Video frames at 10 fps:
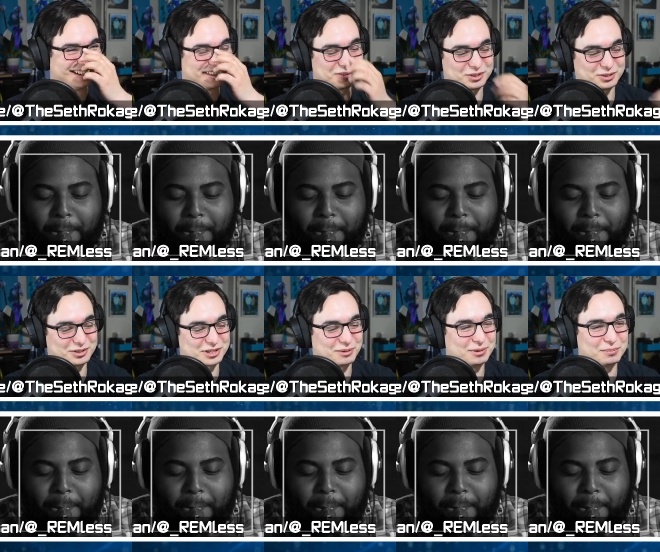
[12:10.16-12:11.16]
Speaker 1: There's always
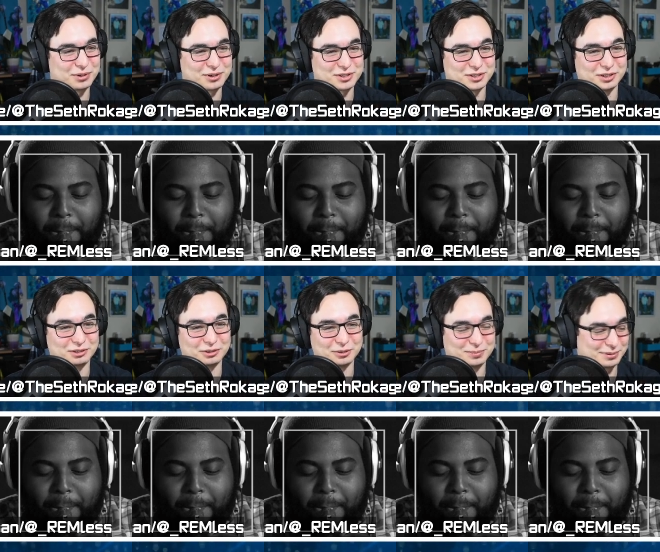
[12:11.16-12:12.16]
that one person in the
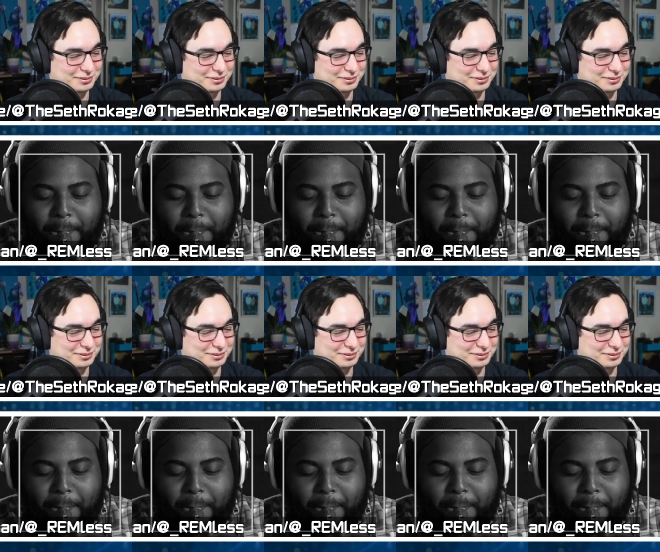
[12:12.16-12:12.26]
group.